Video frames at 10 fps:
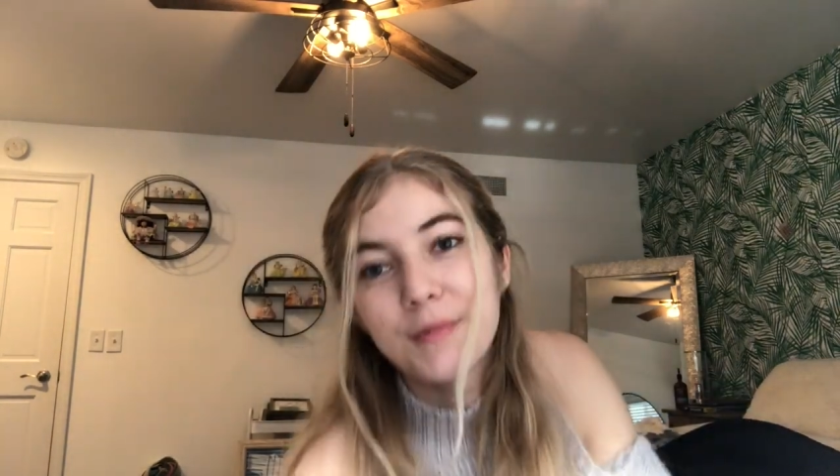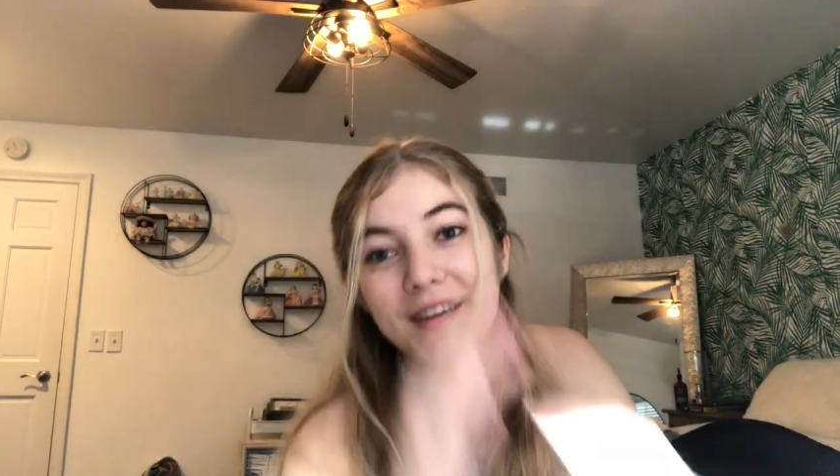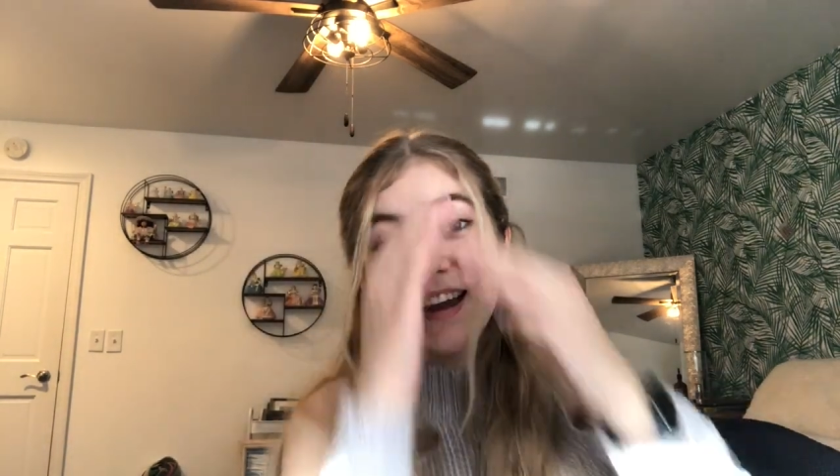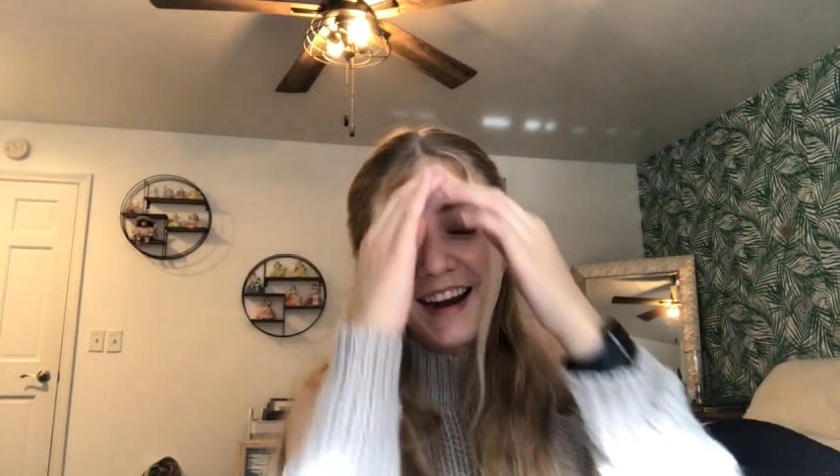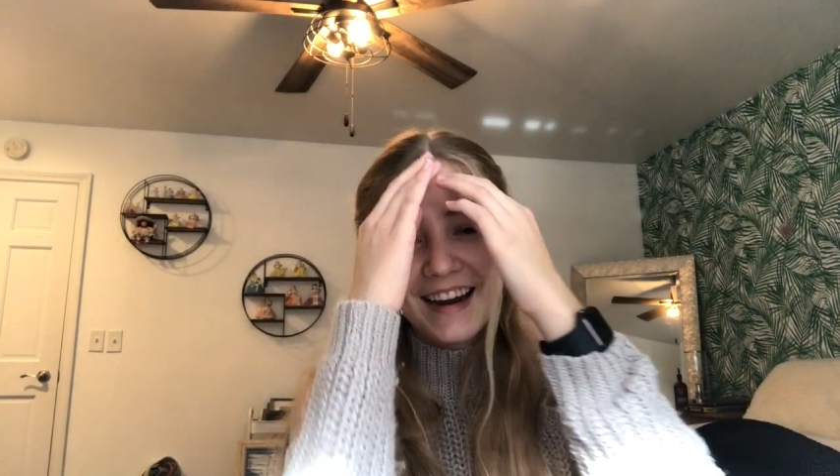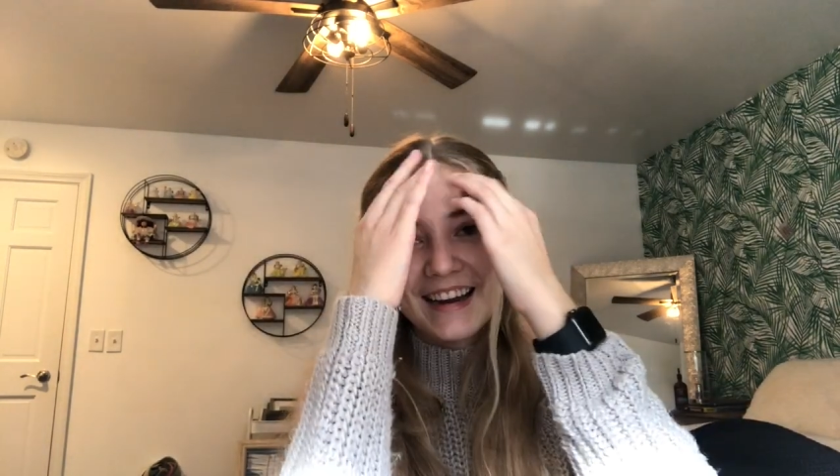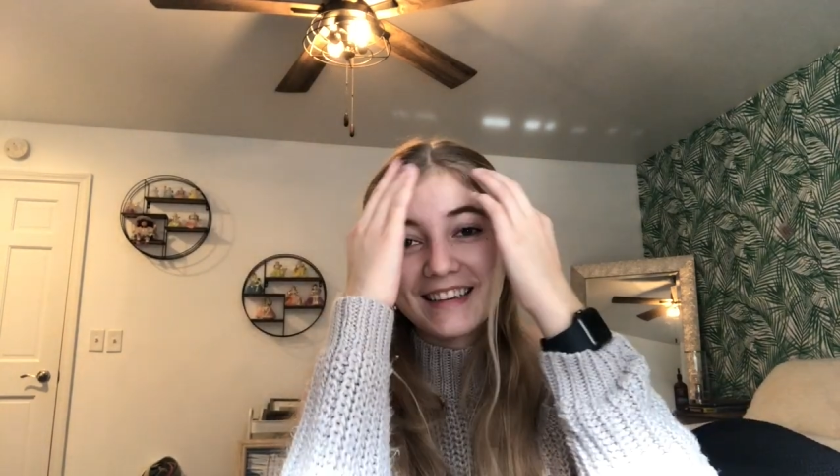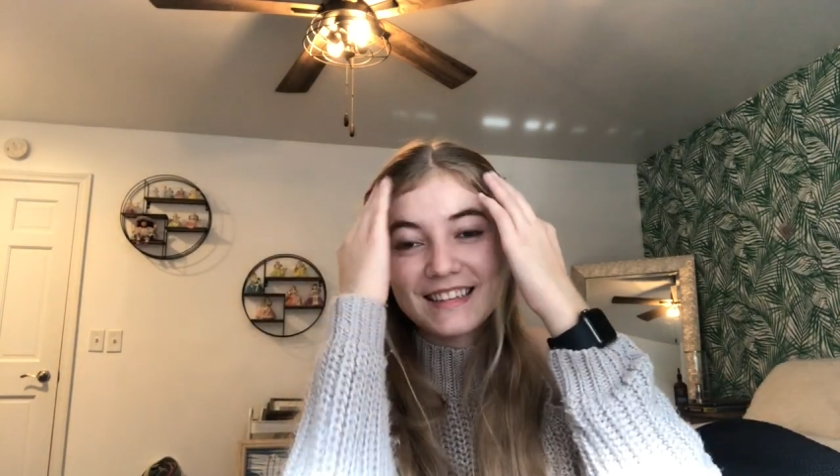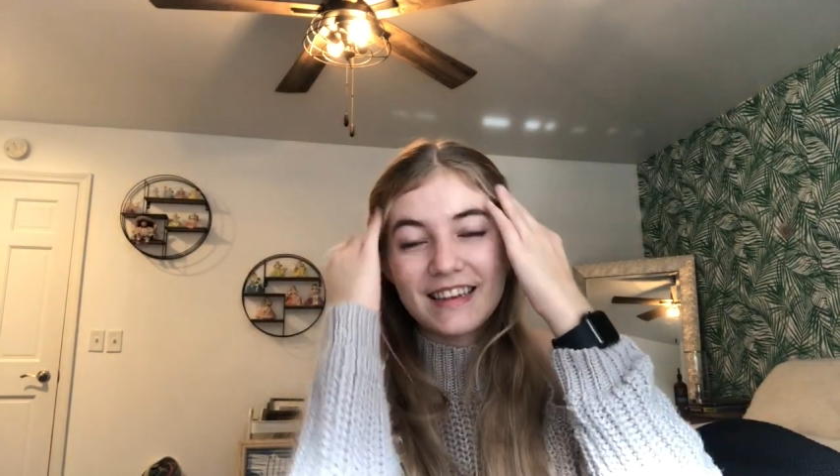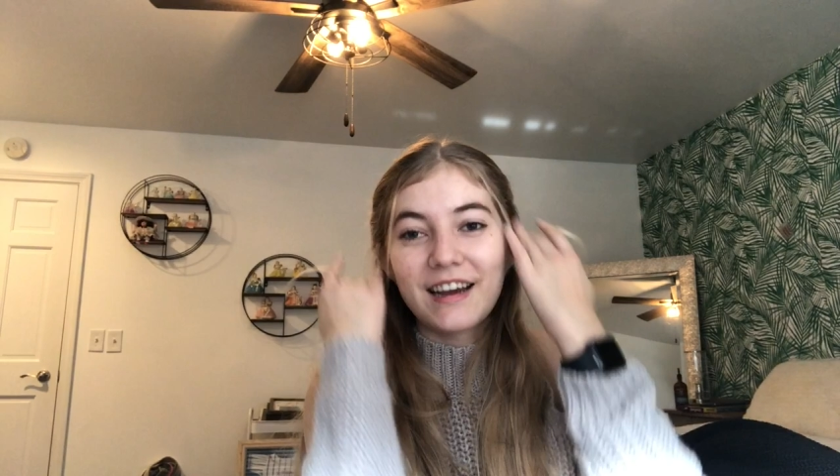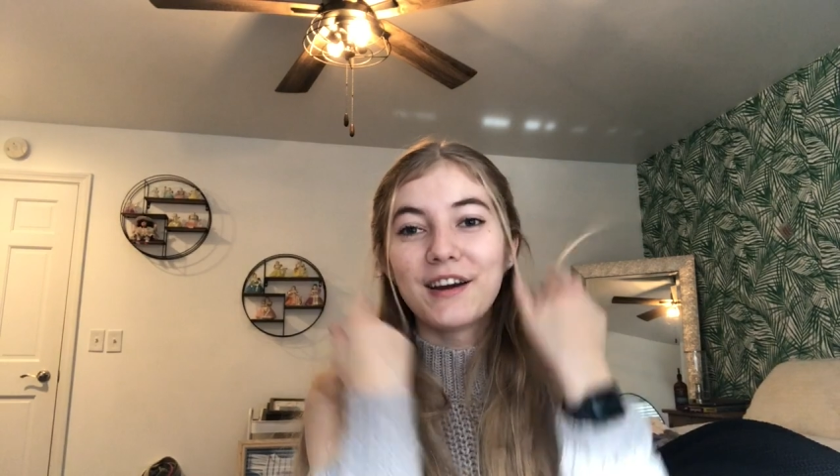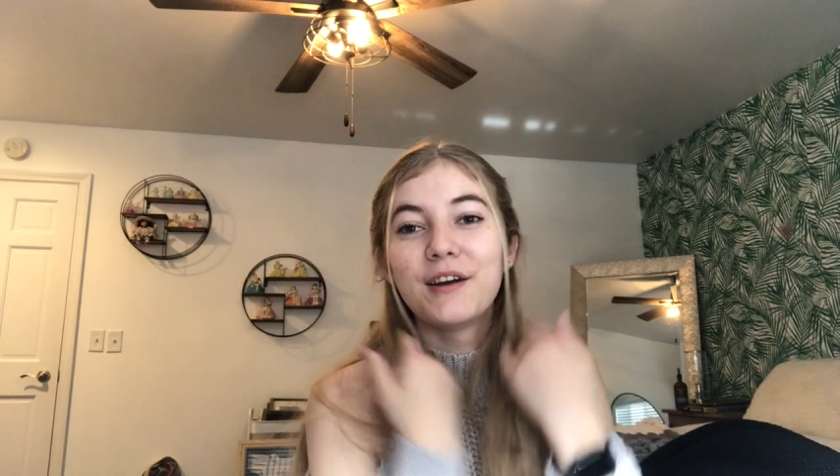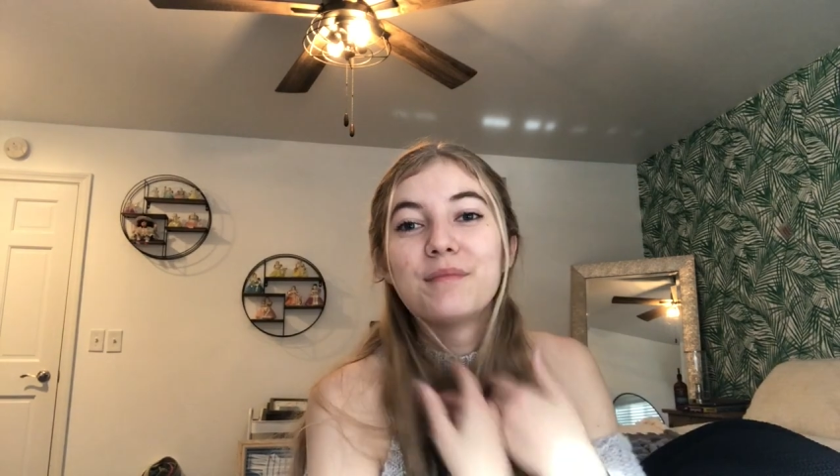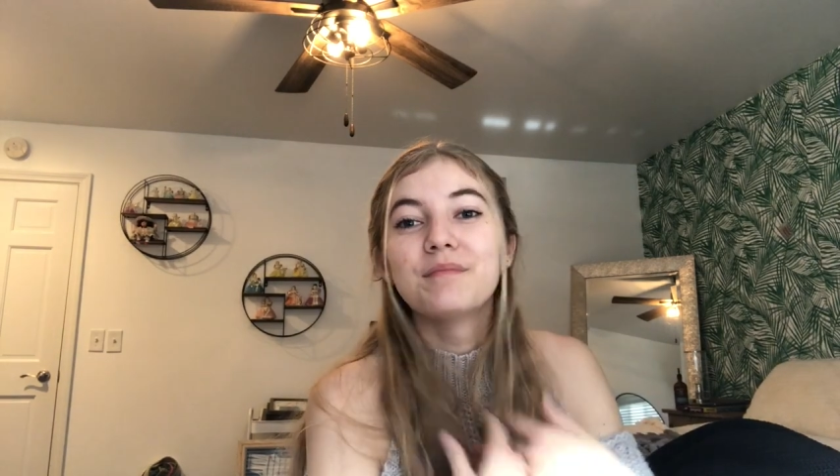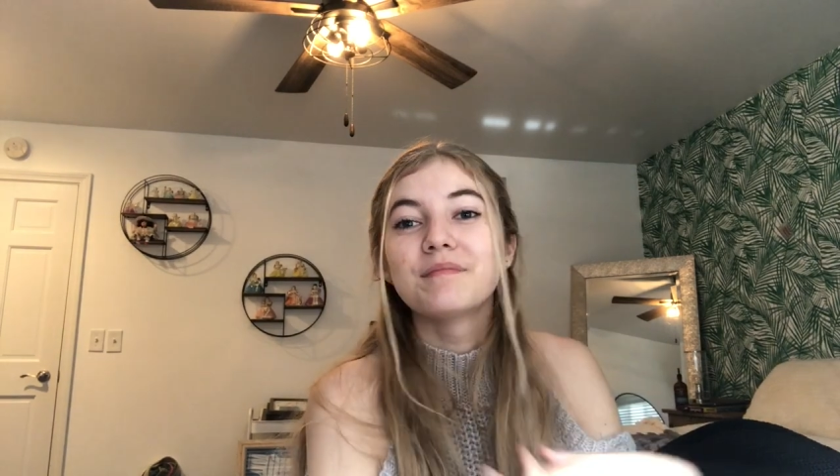But yeah, guys,
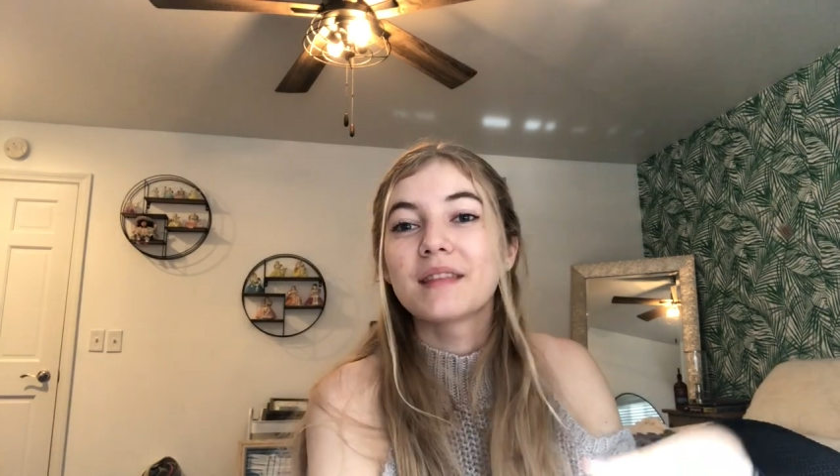um,